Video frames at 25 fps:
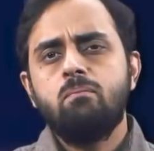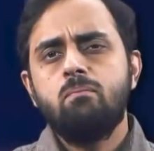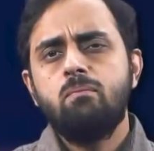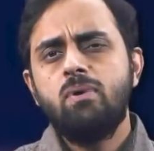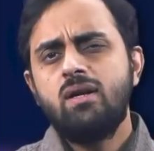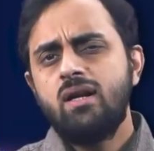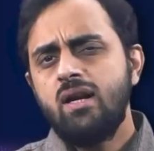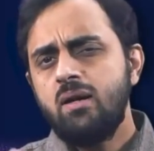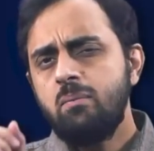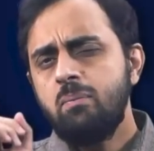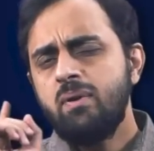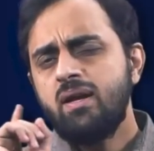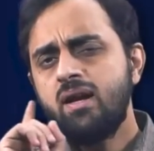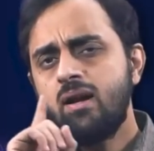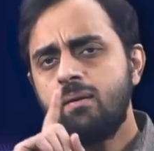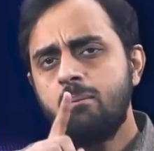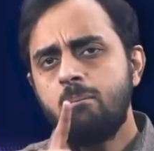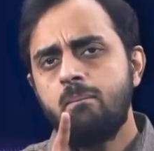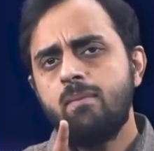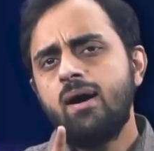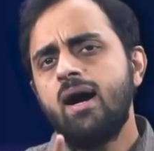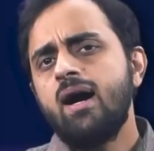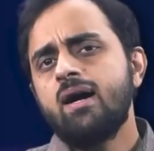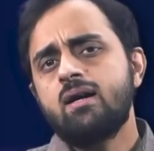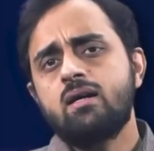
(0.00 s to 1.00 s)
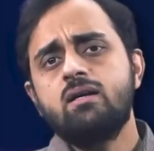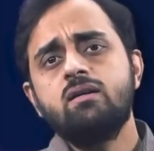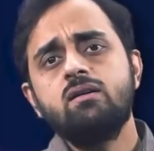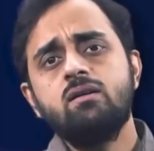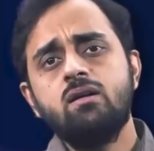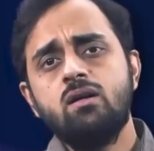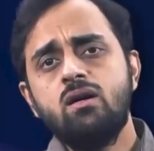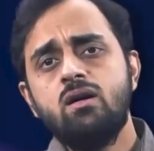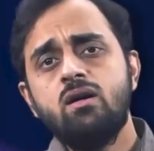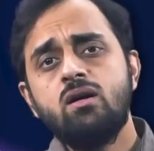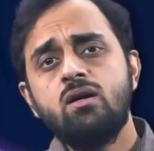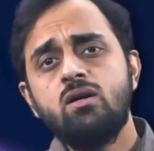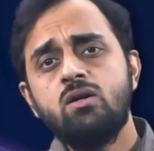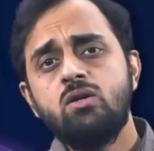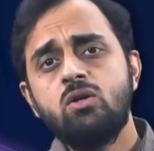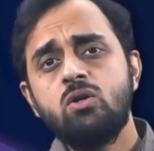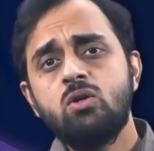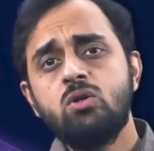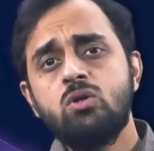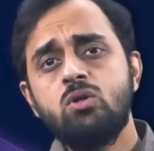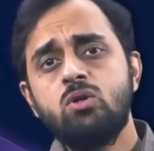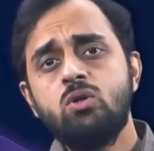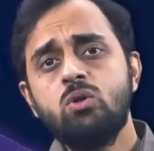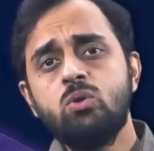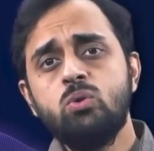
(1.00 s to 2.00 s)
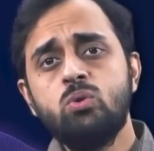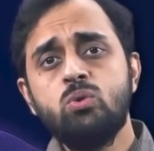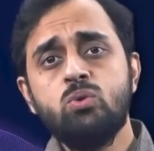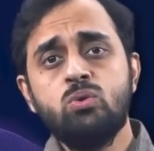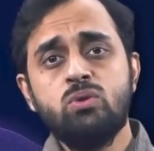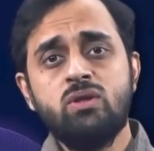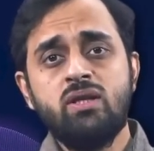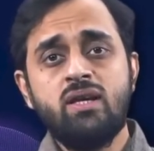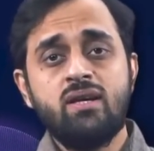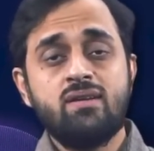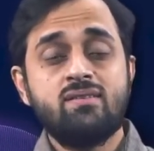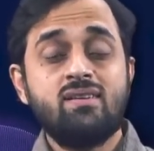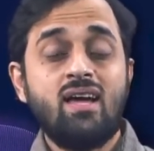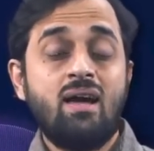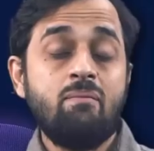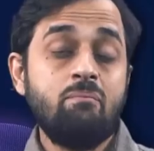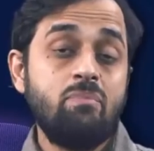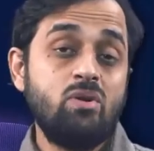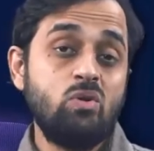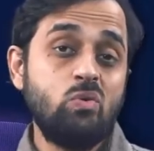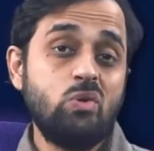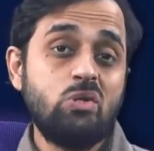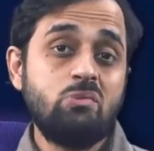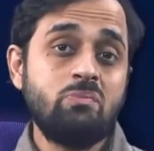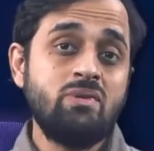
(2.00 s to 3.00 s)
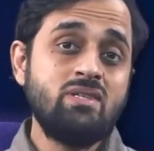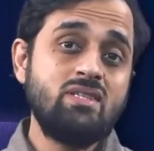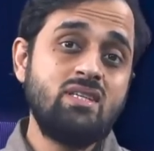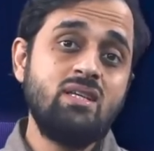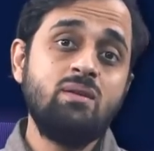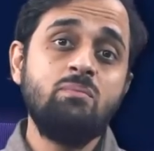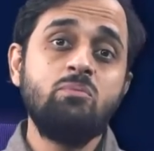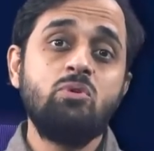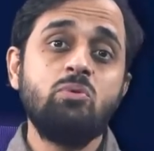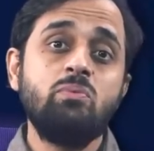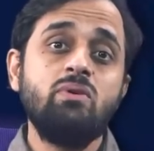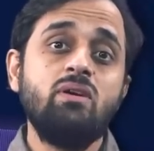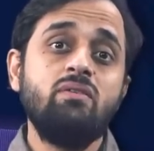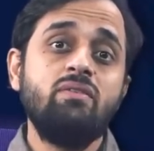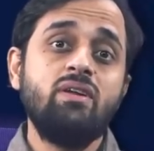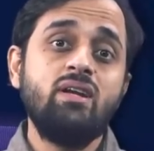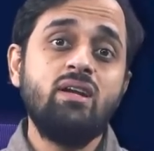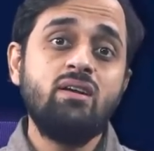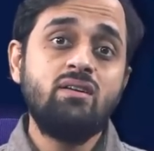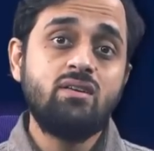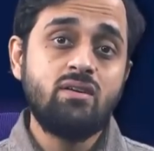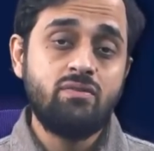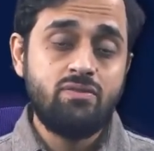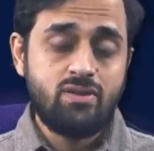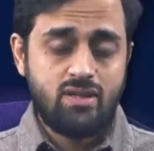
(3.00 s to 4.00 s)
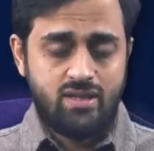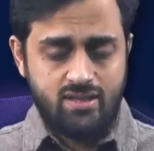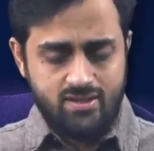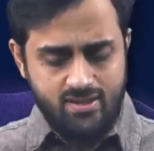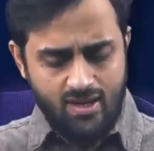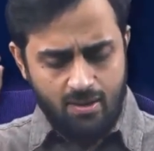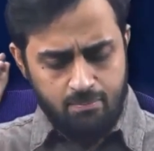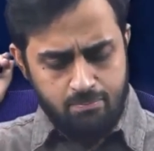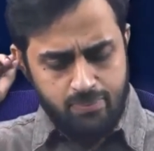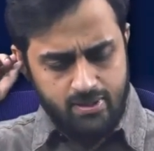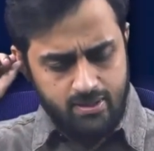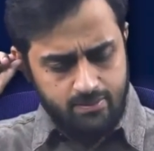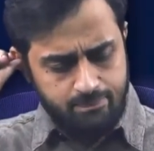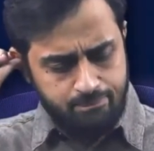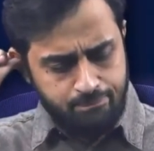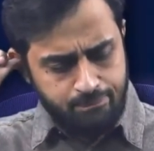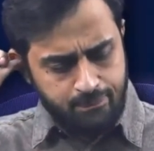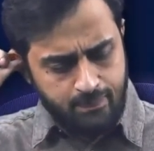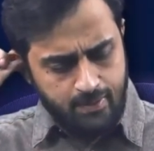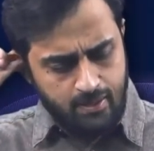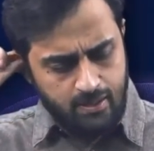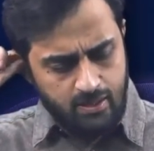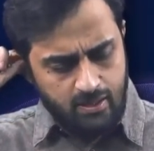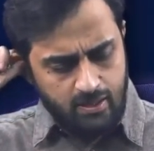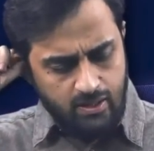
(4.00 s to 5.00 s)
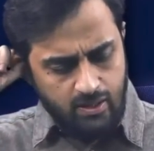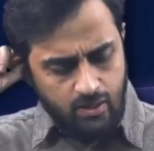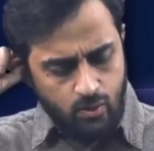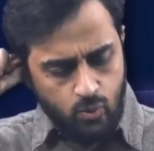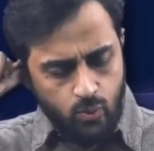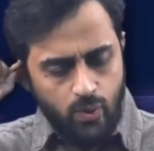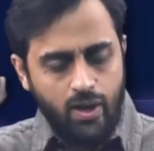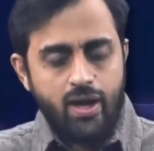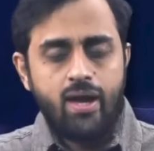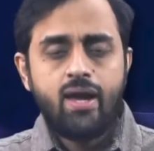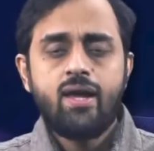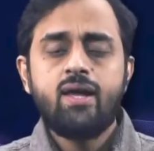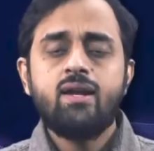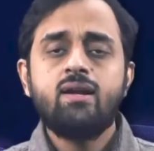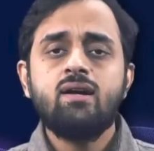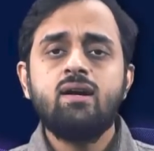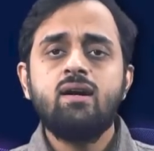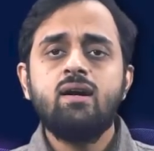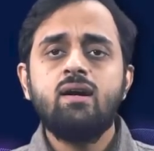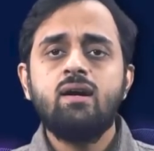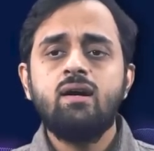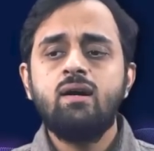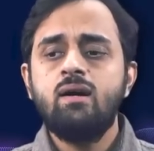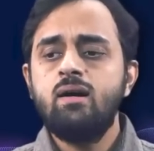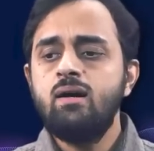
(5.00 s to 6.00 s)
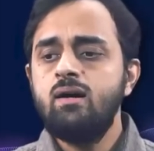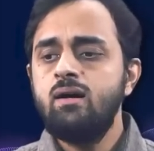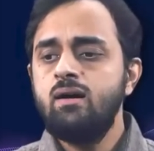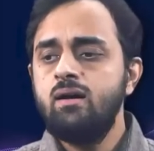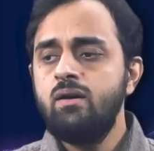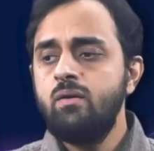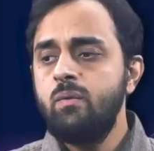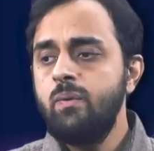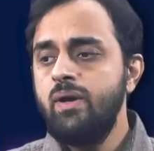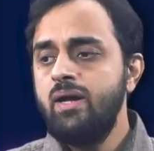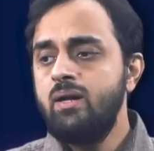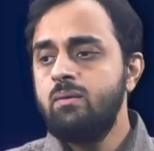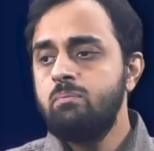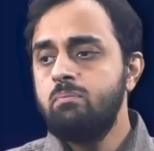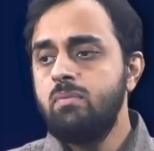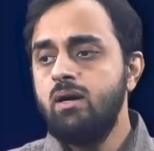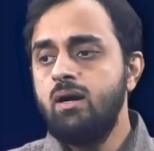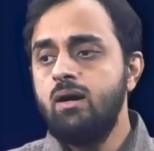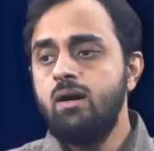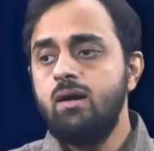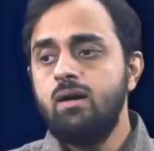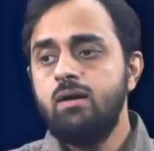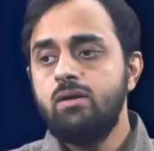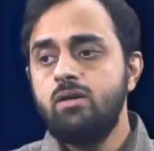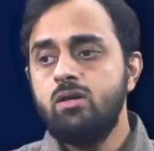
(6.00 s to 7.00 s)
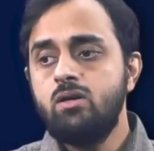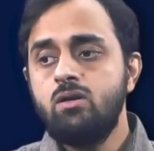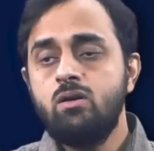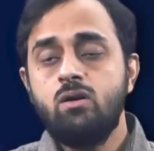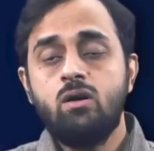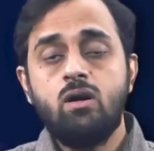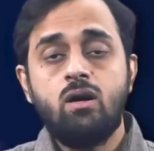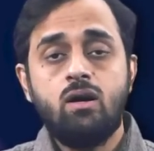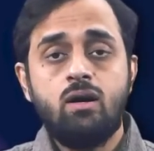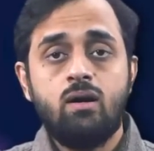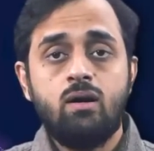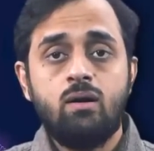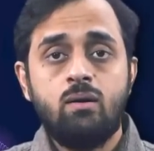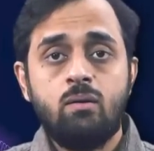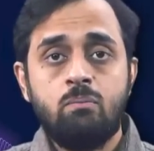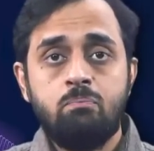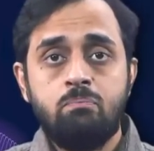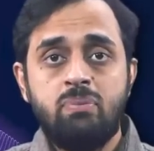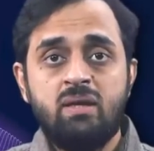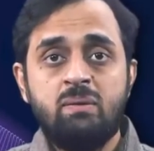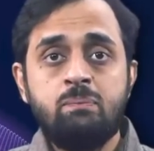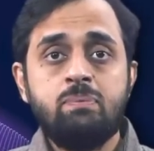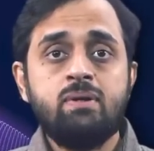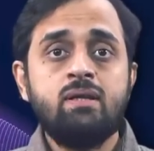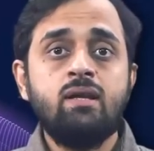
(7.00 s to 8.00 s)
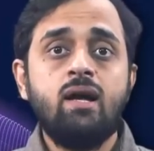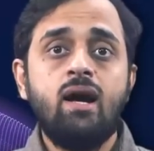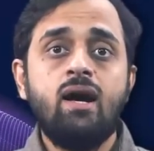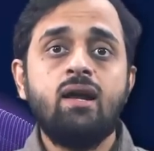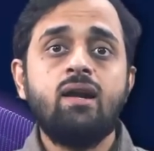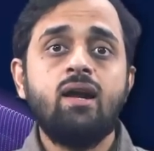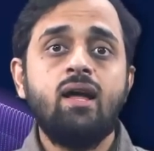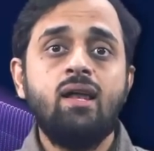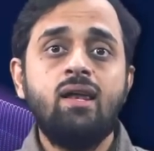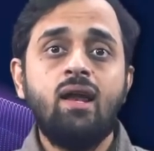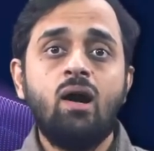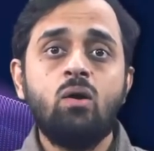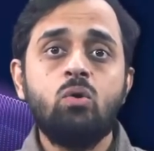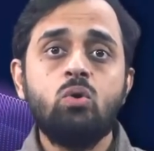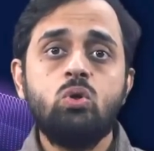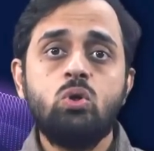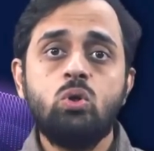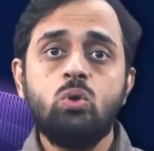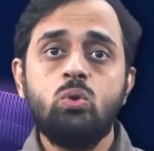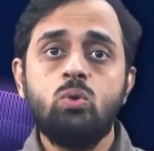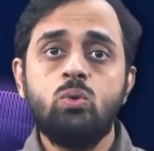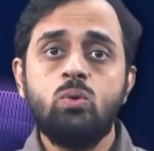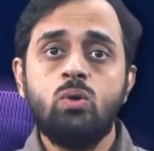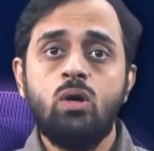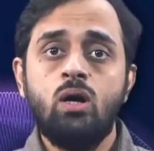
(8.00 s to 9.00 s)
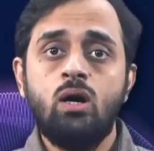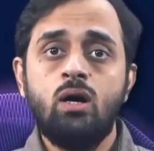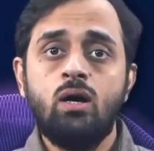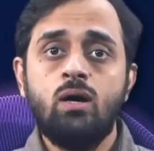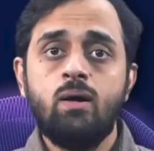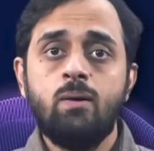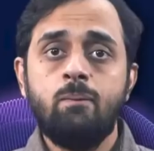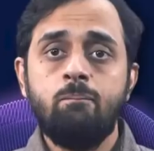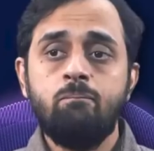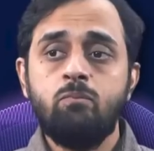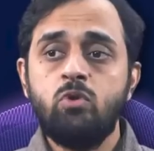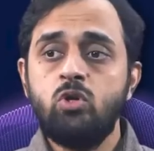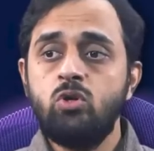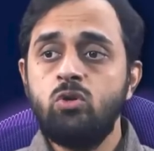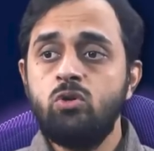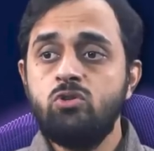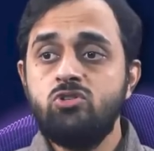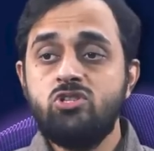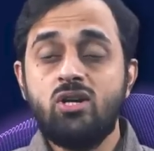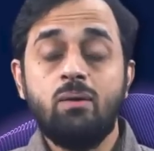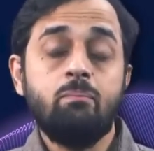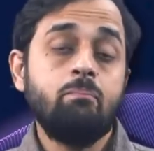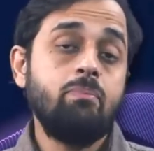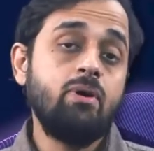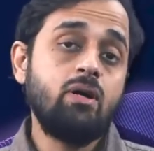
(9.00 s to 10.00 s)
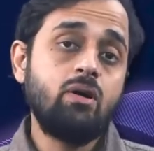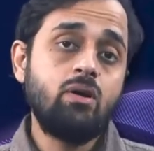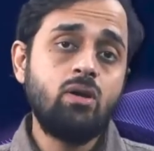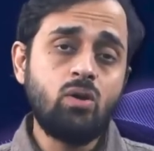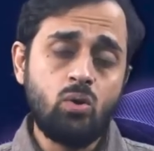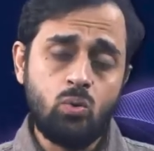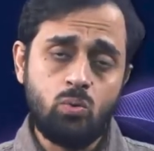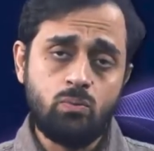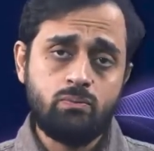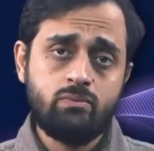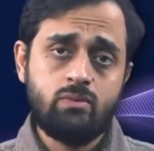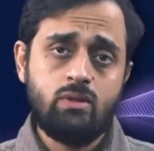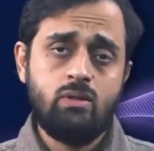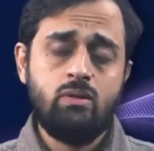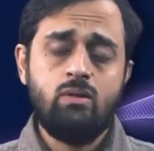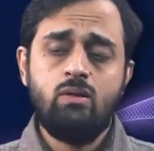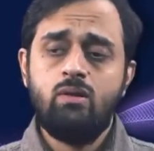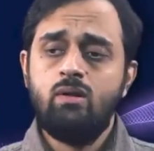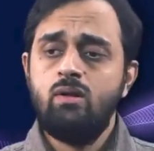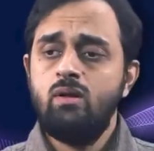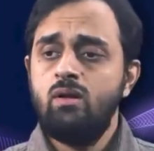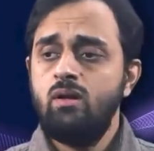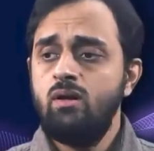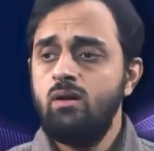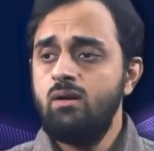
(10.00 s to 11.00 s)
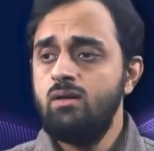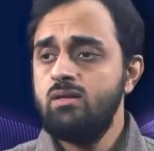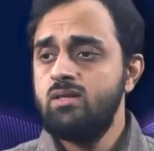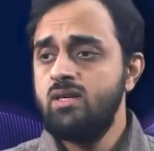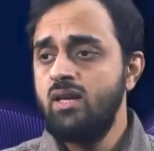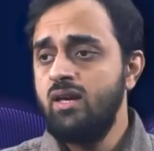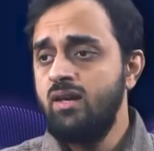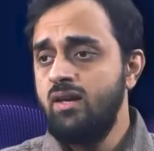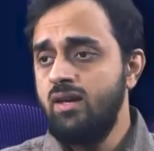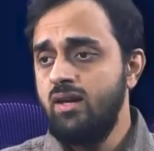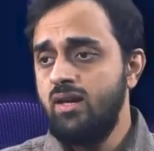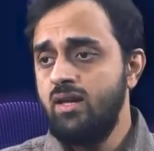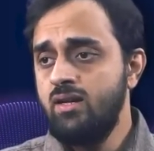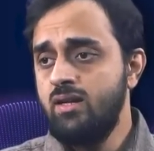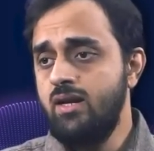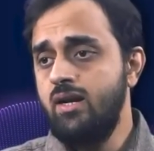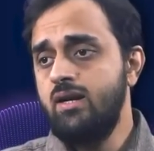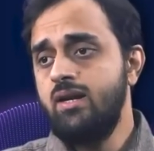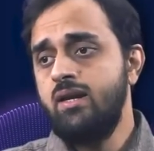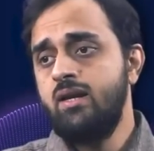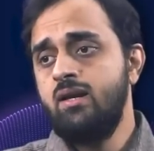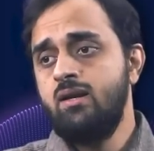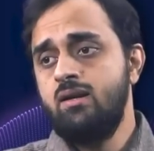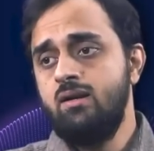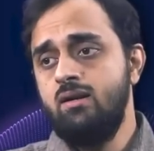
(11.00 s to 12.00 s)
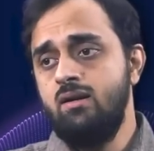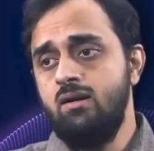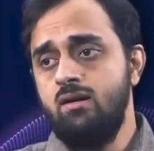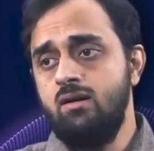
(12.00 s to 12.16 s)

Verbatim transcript: But let me come back uh, to the example which may seem to be a very trivial example where uh, uh where uh, you know uh, people are allowed to uh, you know jump a queue say in getting